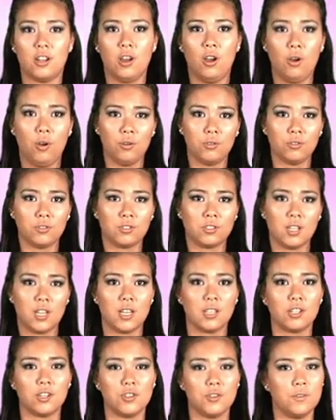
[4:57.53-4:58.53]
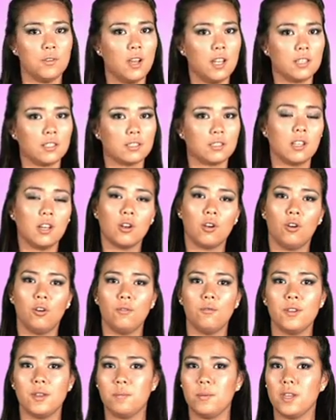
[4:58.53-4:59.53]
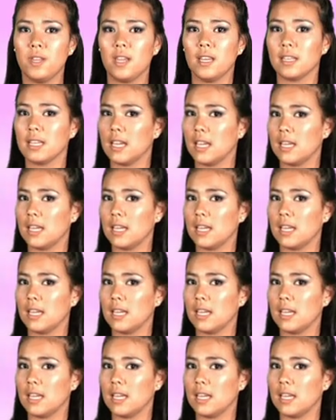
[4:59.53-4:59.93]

a host in the US called VPN